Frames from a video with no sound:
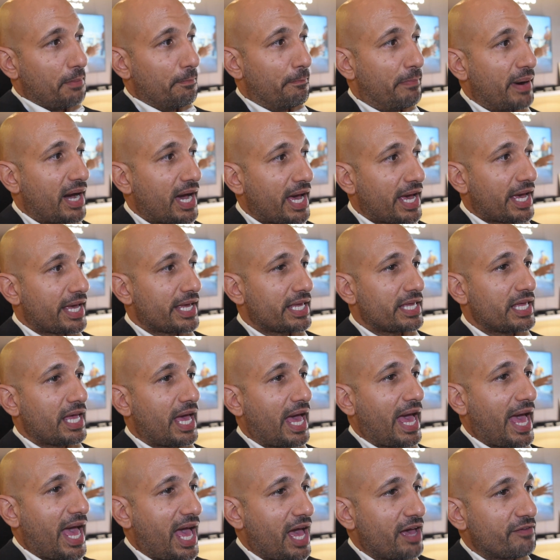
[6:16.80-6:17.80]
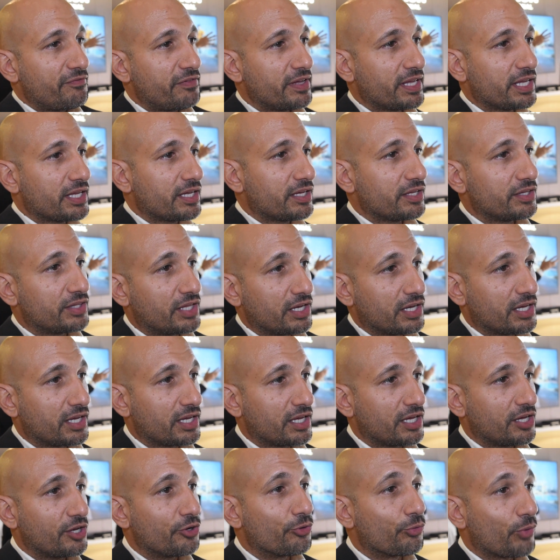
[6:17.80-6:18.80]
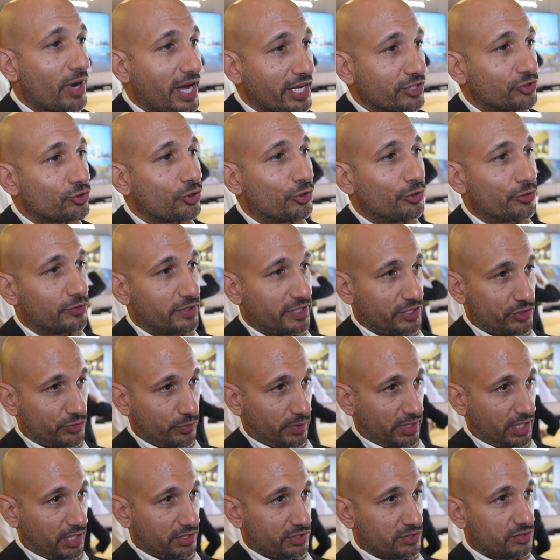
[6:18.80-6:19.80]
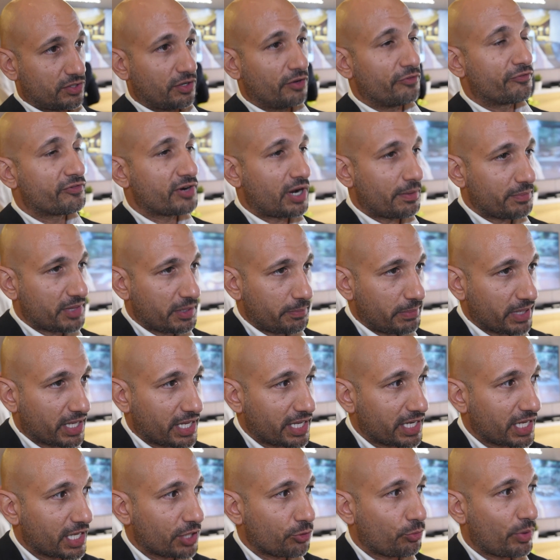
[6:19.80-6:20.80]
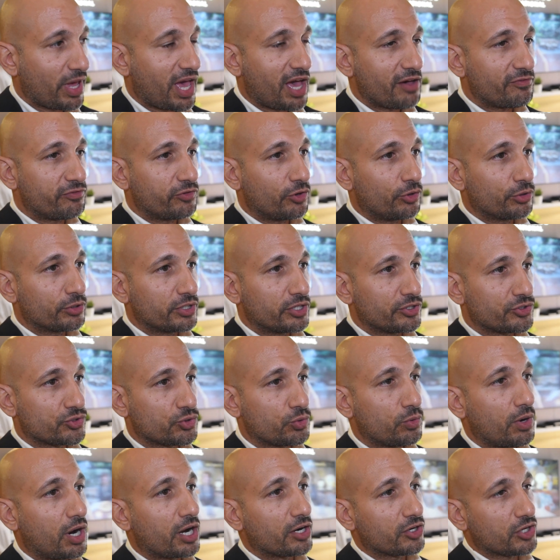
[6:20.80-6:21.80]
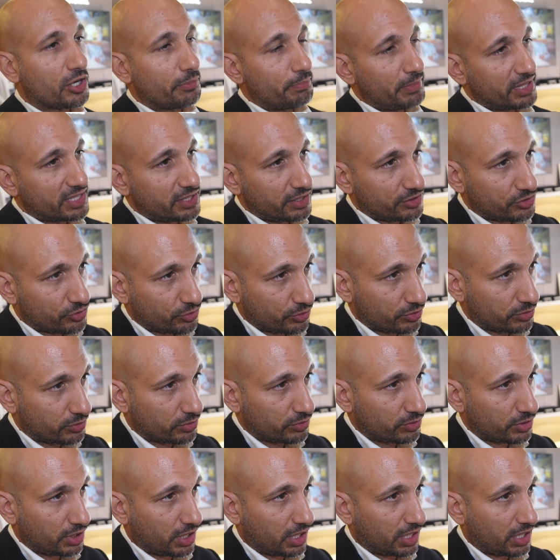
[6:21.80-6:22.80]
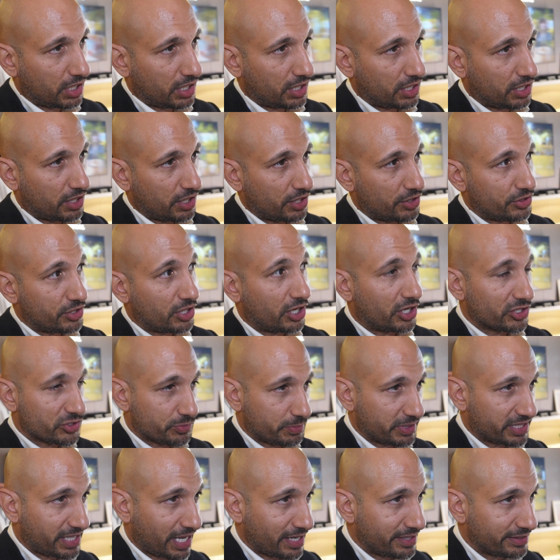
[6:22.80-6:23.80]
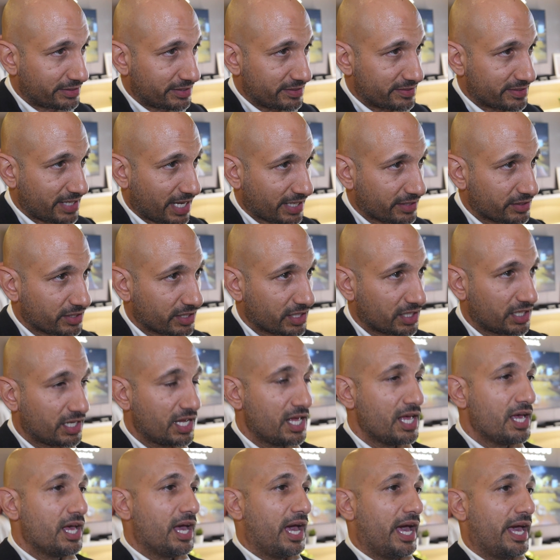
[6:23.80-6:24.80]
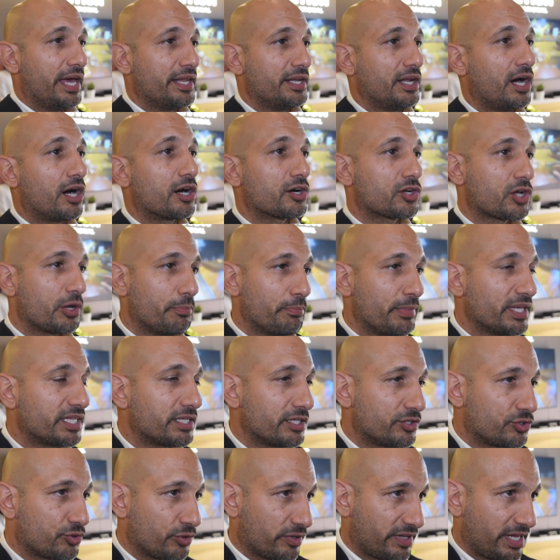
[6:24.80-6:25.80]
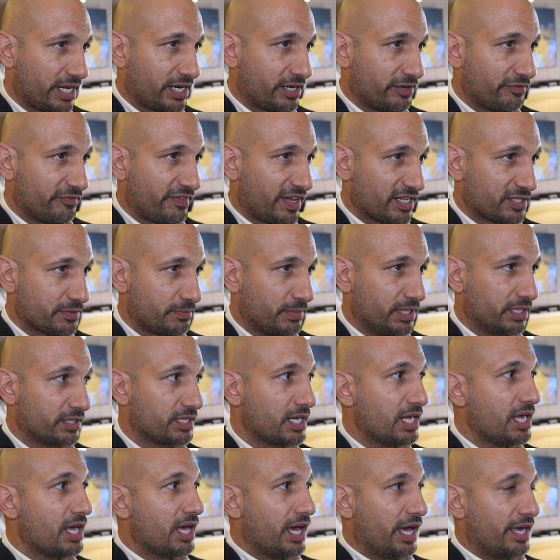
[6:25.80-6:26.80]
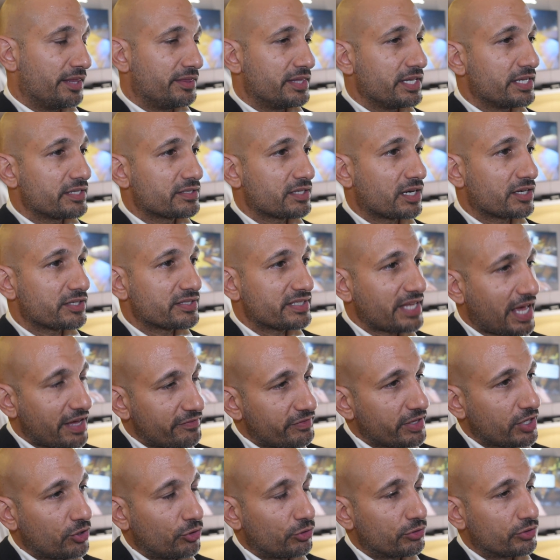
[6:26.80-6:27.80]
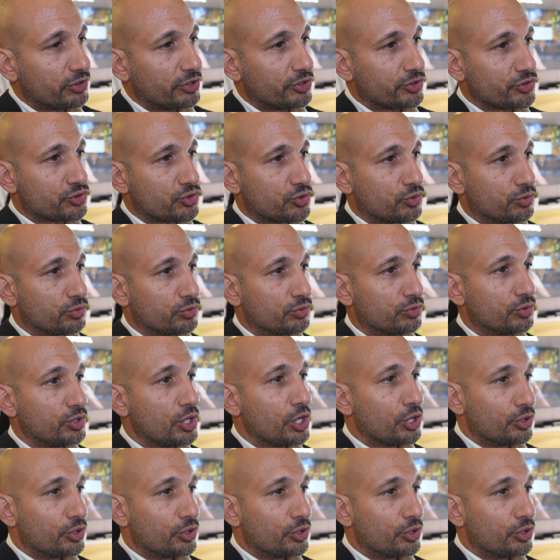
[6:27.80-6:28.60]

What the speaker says: By having the right owners with us. From the beginning, we have owners who are committed to the hospitality sector and are committed to their investment. And these are savvy owners who